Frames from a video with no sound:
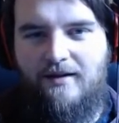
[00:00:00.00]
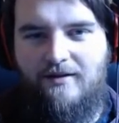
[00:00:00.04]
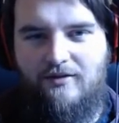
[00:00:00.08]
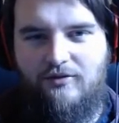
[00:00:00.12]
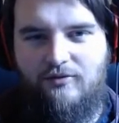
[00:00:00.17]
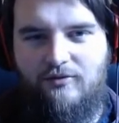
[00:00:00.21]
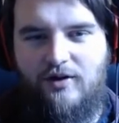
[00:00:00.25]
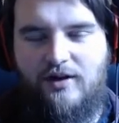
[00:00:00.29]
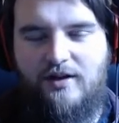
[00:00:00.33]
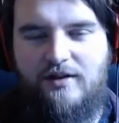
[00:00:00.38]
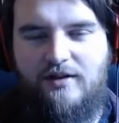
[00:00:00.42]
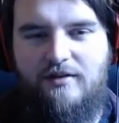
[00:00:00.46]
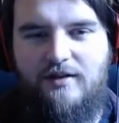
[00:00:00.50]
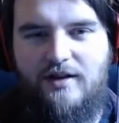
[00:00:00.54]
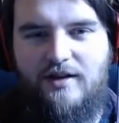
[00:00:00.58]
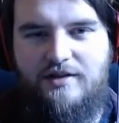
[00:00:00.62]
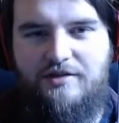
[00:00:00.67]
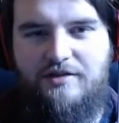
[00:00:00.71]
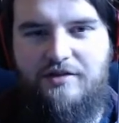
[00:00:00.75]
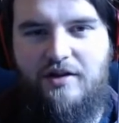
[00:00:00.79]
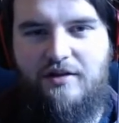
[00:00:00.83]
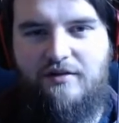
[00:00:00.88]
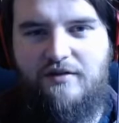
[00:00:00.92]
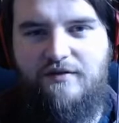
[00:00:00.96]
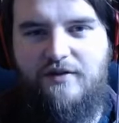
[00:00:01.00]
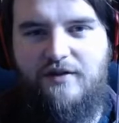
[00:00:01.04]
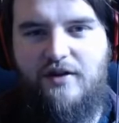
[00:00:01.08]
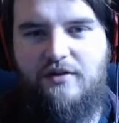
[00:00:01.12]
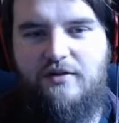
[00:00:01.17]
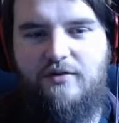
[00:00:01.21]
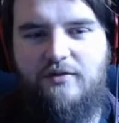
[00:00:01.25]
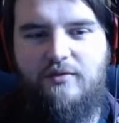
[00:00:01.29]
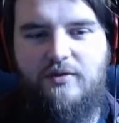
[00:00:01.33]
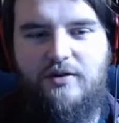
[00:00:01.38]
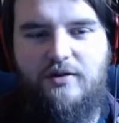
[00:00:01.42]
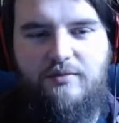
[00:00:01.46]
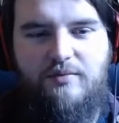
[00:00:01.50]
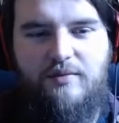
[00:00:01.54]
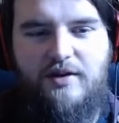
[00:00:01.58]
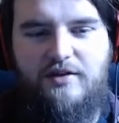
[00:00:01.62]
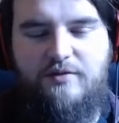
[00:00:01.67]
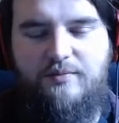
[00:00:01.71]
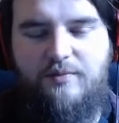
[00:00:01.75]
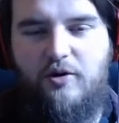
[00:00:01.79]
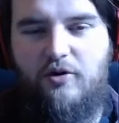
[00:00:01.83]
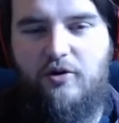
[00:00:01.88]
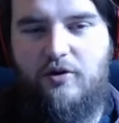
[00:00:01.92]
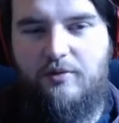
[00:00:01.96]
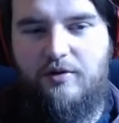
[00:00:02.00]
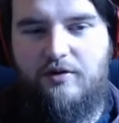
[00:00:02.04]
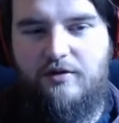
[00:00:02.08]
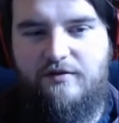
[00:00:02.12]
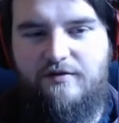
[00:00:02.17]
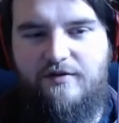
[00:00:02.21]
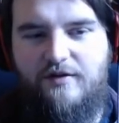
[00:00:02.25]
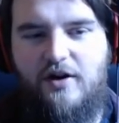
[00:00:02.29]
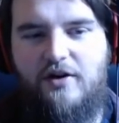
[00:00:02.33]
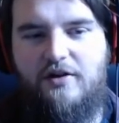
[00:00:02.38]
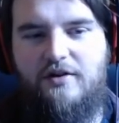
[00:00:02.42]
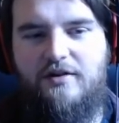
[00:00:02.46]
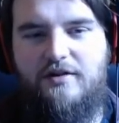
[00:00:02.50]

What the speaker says: Right? That's not fun. What makes Pokemon fun